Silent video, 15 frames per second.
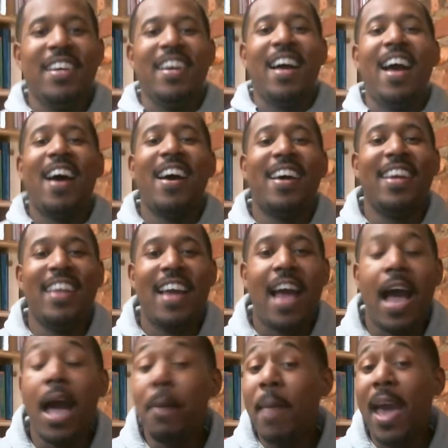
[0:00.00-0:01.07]
Hi,
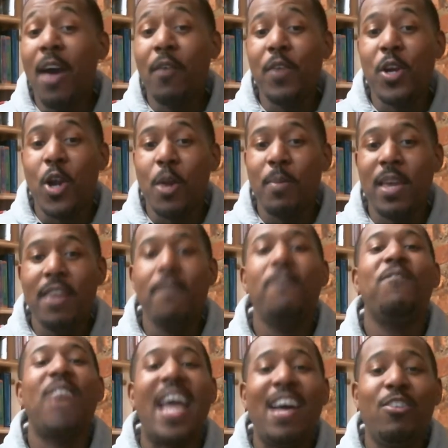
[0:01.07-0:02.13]
I'm Alvin Irby,
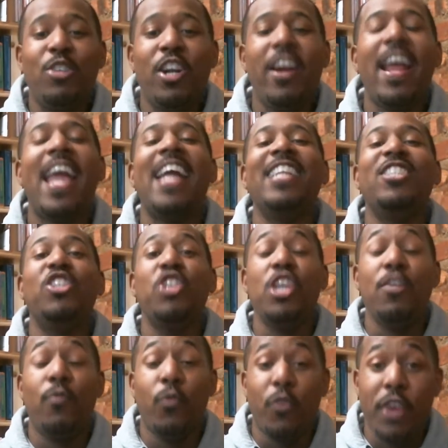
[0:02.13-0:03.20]
founder and
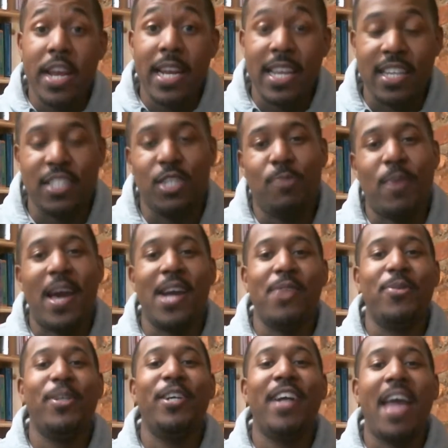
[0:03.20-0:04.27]
chief reading
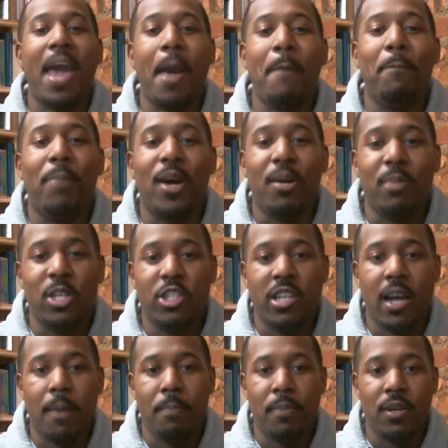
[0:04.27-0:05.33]
inspirer at
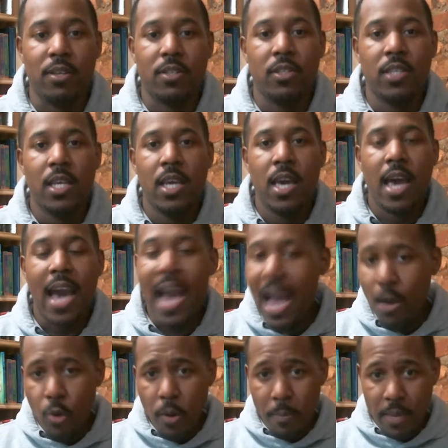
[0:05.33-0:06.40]
Barbershop Books.
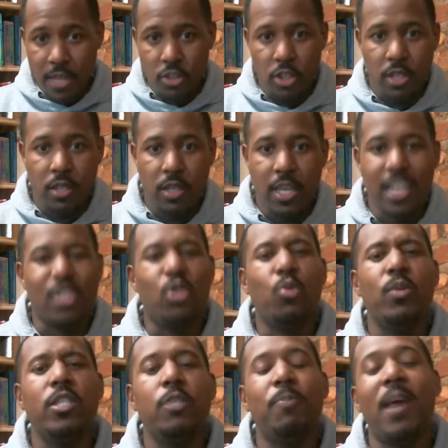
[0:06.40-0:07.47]
Our mission is to
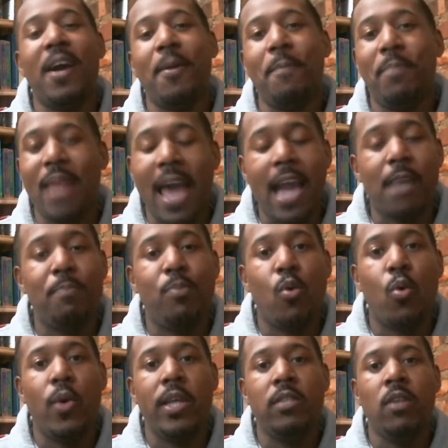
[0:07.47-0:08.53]
inspire Black
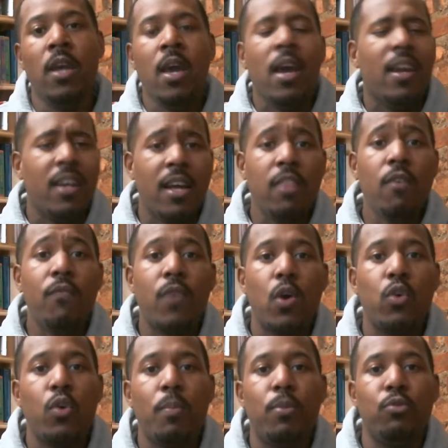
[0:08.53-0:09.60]
boys and other
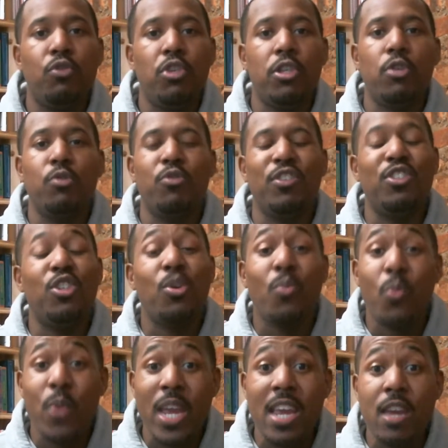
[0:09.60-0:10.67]
vulnerable children to
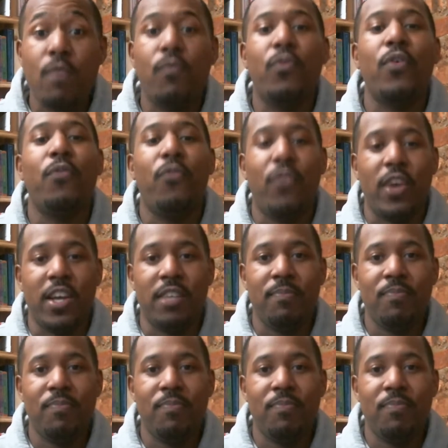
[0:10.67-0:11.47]
read for fun.